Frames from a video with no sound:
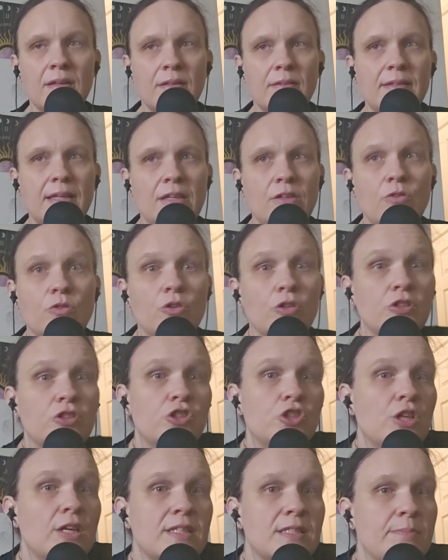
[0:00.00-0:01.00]
that you could
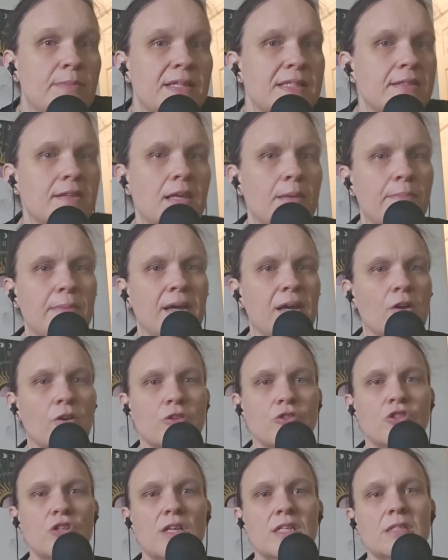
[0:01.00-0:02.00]
just be sleeping or
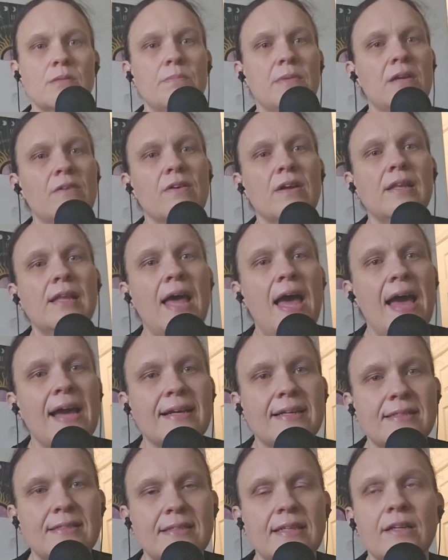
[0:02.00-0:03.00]
just be
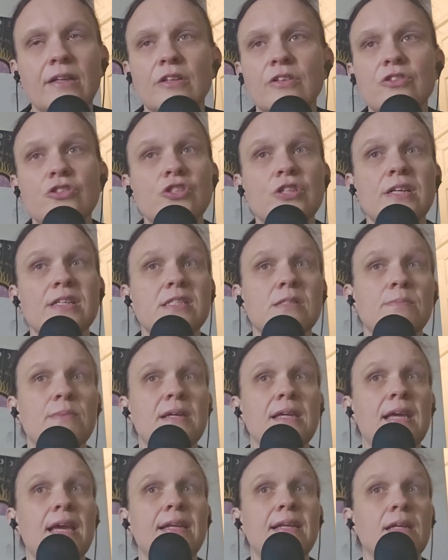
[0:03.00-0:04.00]
relaxing or just be
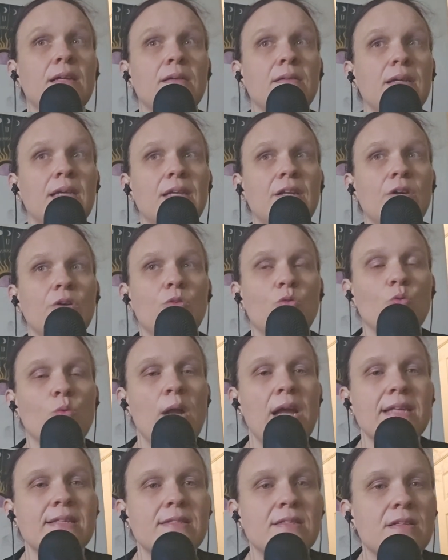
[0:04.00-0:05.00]
getting,
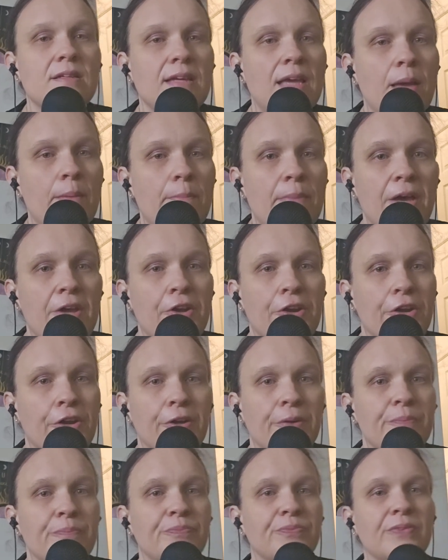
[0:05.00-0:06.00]
rest to get better.
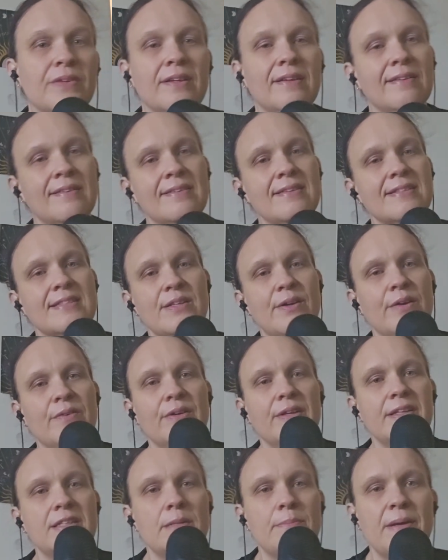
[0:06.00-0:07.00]
So it
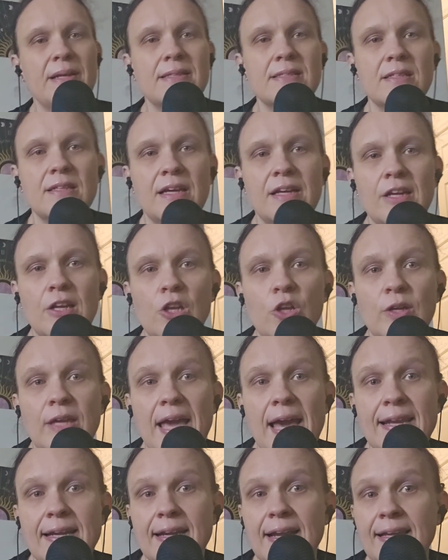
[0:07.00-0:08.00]
really depends on how you look
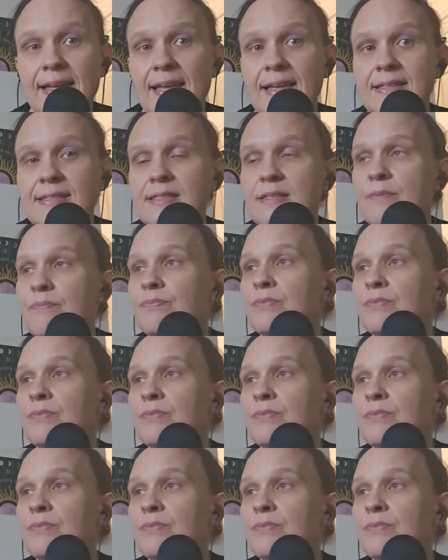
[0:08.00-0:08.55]
at it, I guess.